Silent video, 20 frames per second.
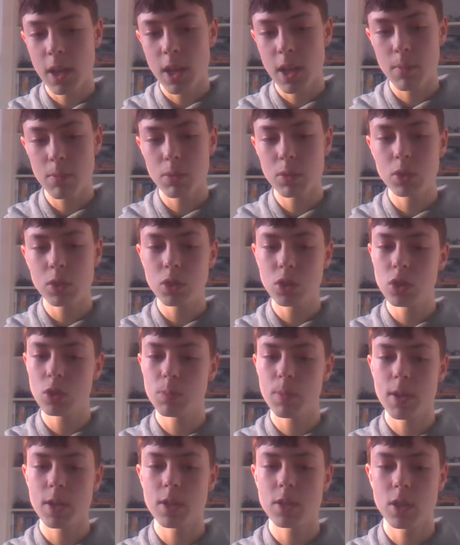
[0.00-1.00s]
It was
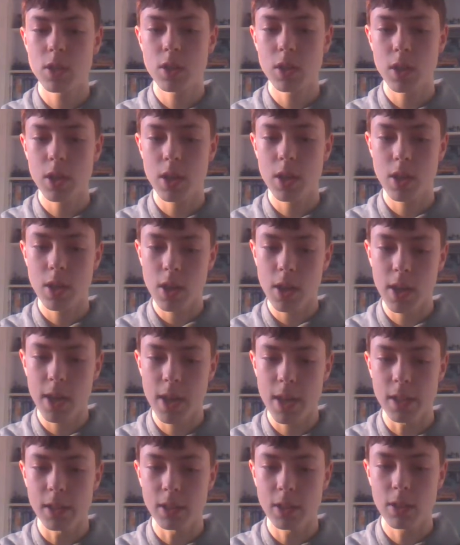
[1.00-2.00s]
just basically a
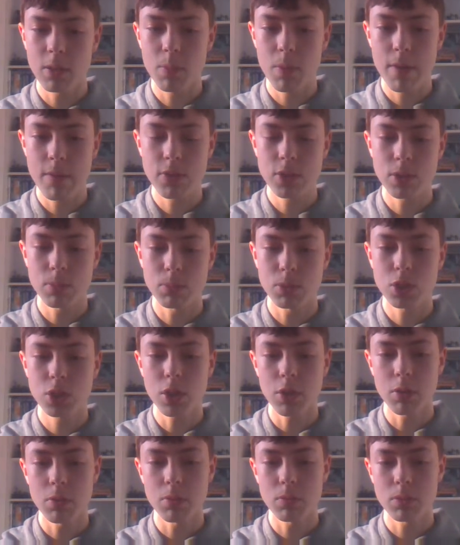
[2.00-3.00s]
hill with some
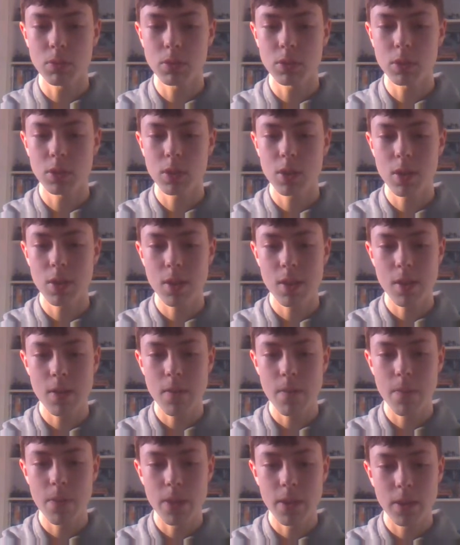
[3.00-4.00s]
stones
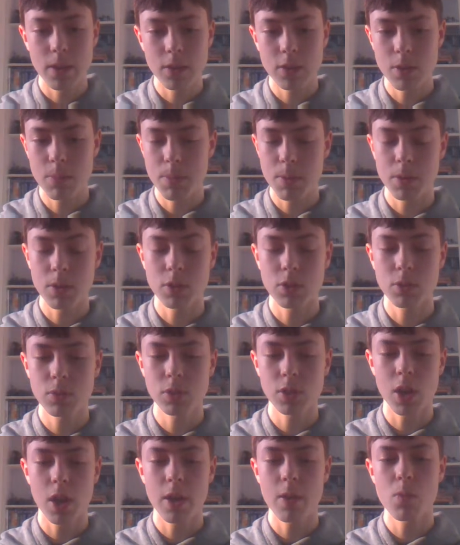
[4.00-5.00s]
to build a
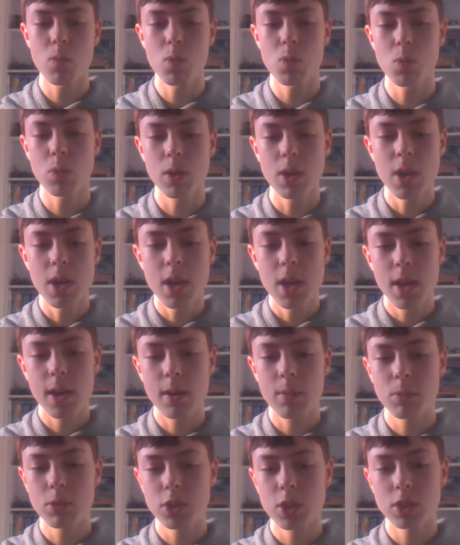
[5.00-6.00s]
slight wall, and
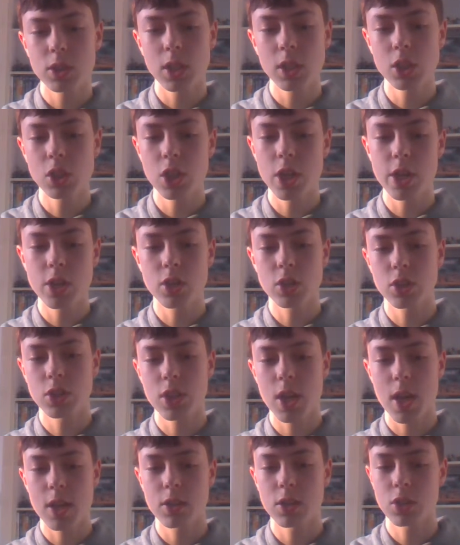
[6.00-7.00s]
it was essentially just
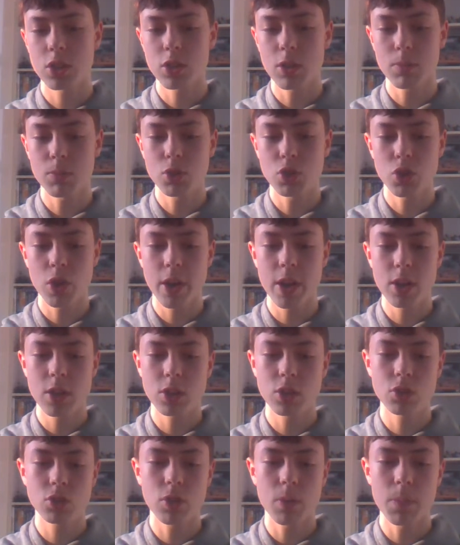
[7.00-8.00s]
there to stop
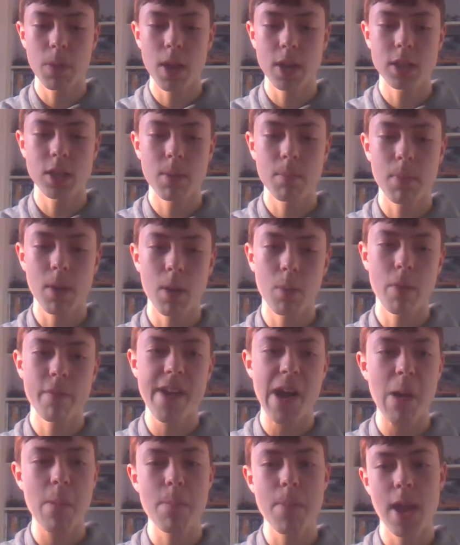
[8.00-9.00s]
traders from getting by
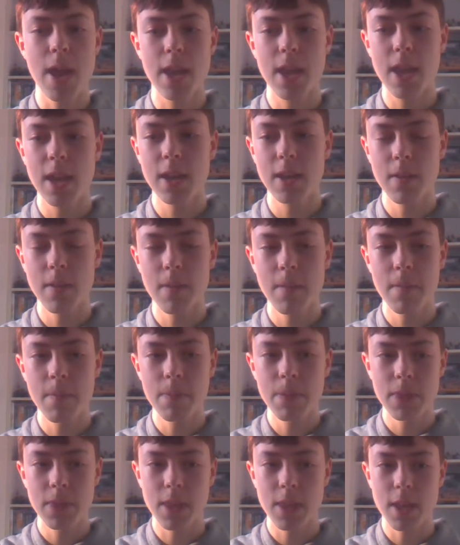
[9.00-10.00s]
without paying
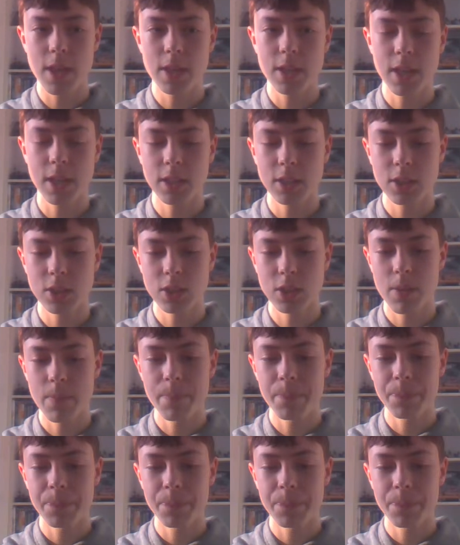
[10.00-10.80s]
the tax.